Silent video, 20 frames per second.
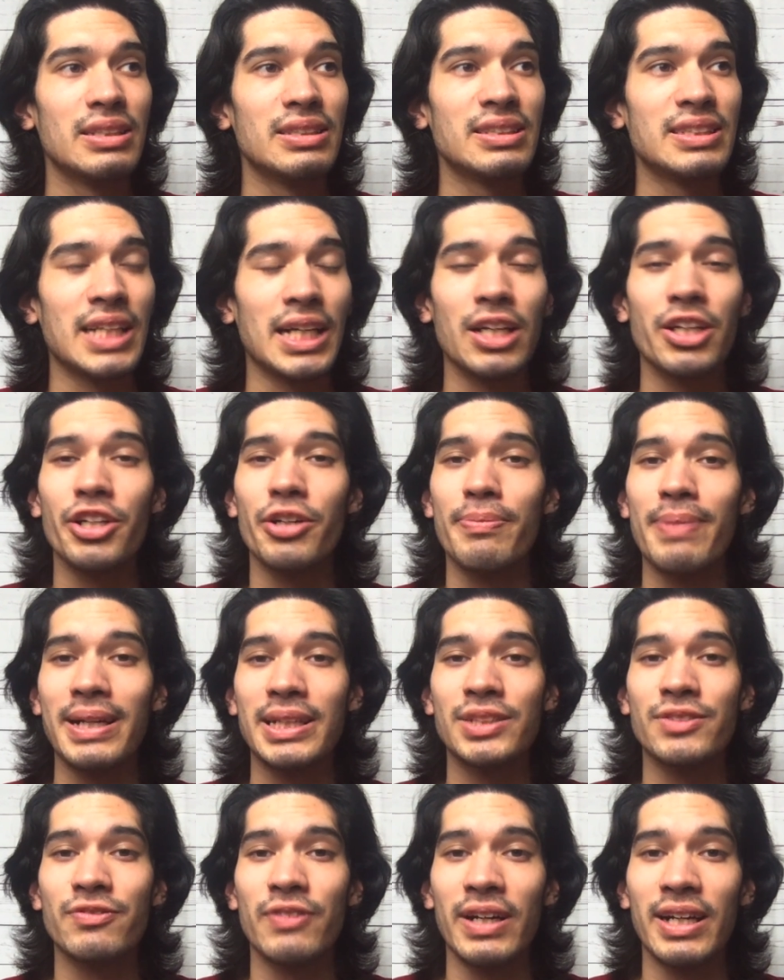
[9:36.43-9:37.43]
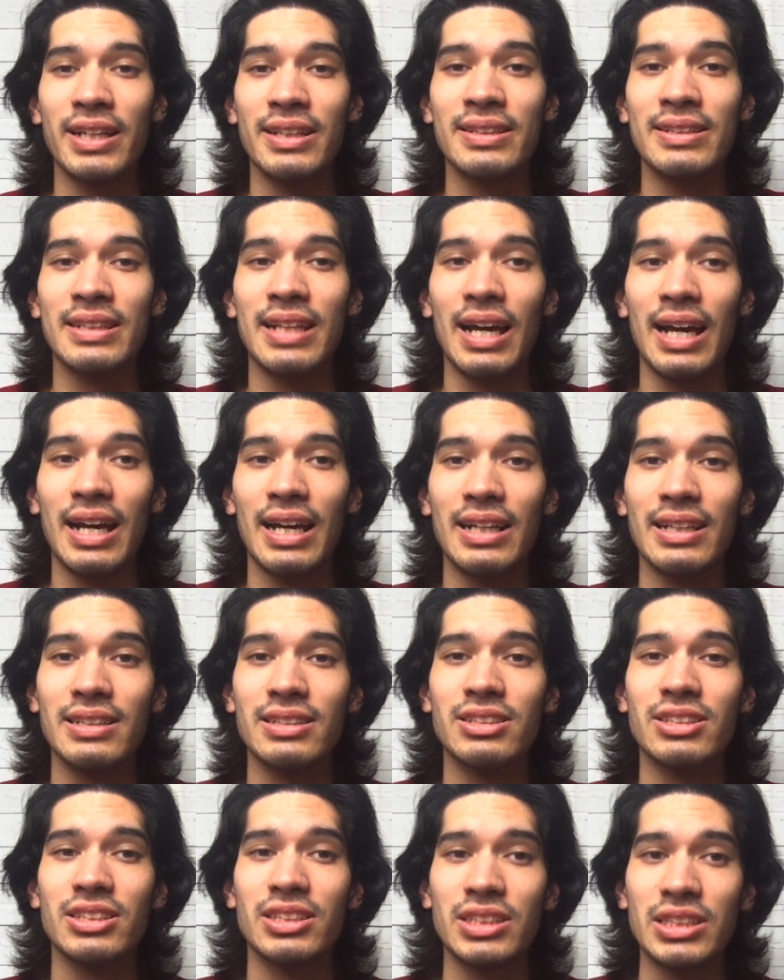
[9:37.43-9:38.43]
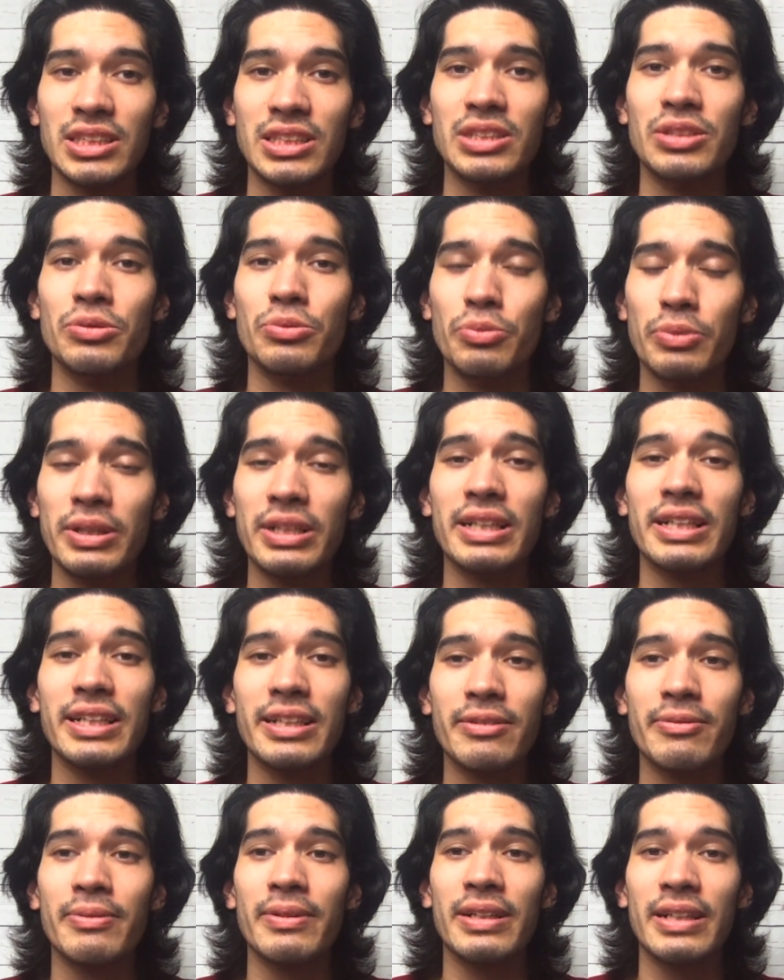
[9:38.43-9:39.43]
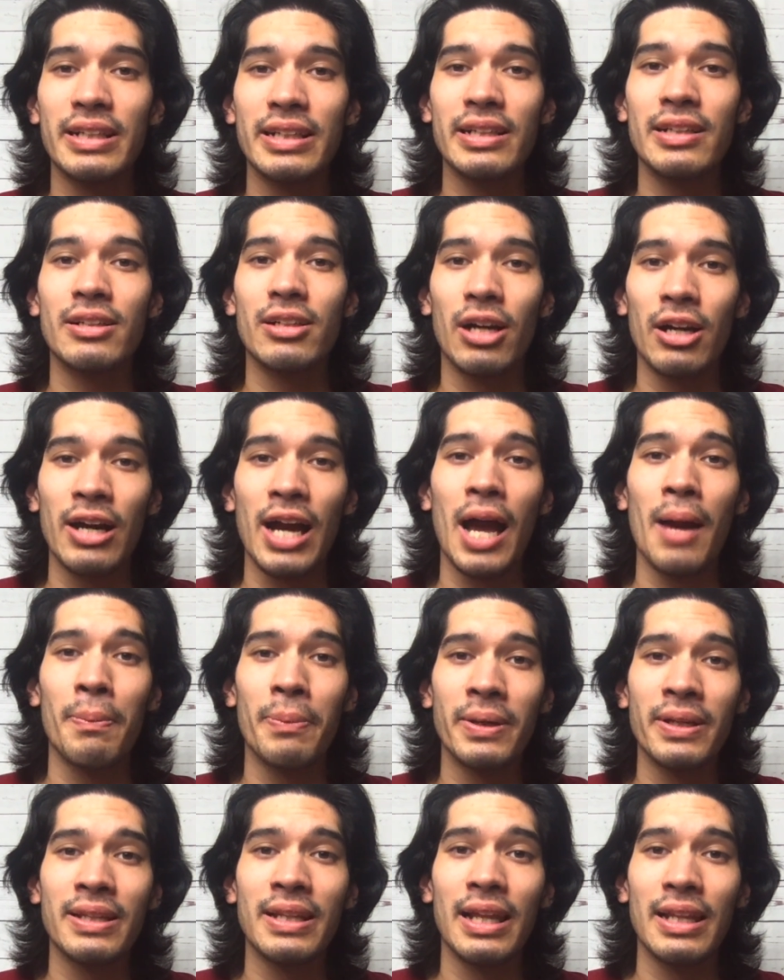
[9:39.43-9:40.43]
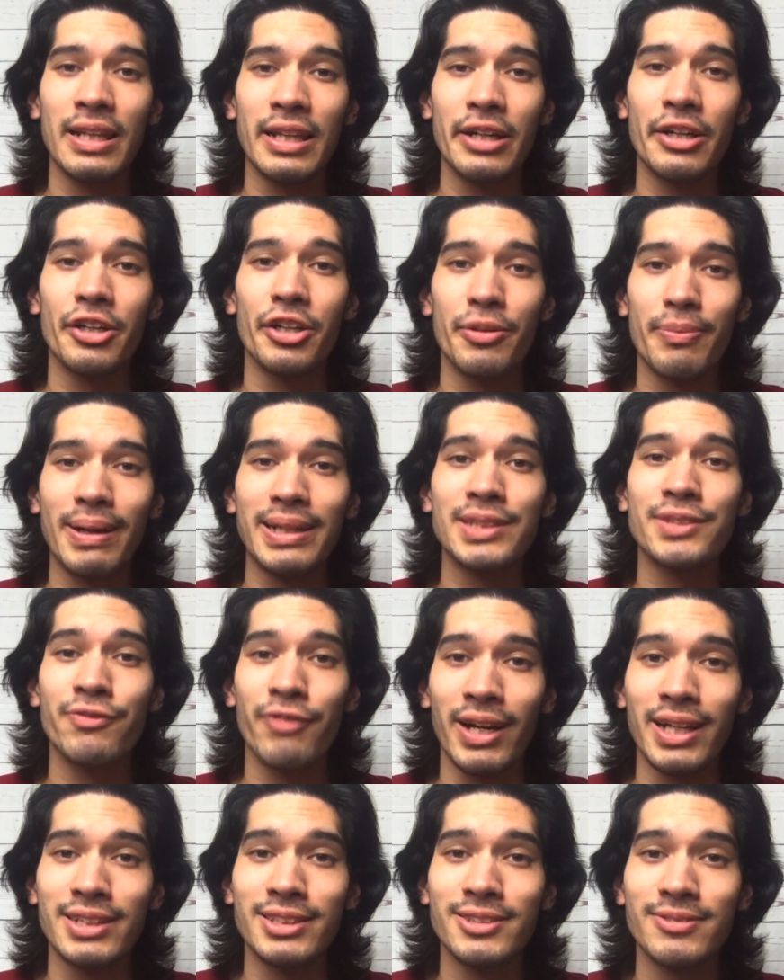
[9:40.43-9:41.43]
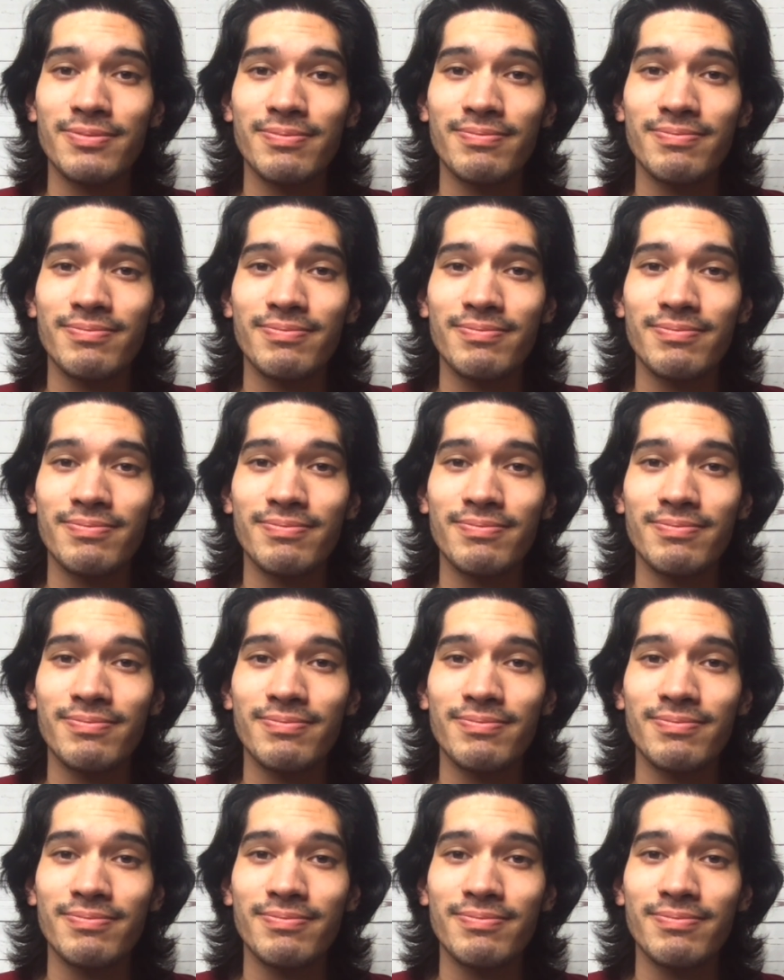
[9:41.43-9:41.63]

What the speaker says: tell your best friend that you really, really are happy that they're your best friend.